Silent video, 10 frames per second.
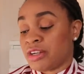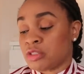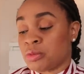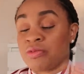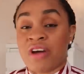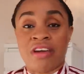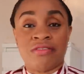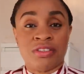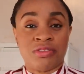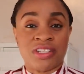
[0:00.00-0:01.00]
I just bought
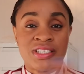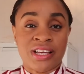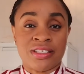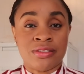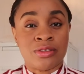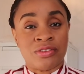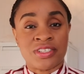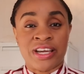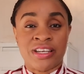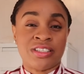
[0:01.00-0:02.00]
5 different sizes of
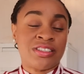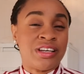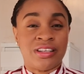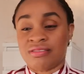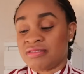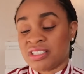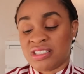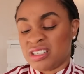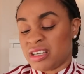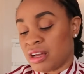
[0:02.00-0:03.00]
sliders and just
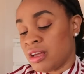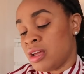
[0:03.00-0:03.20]
said yeah,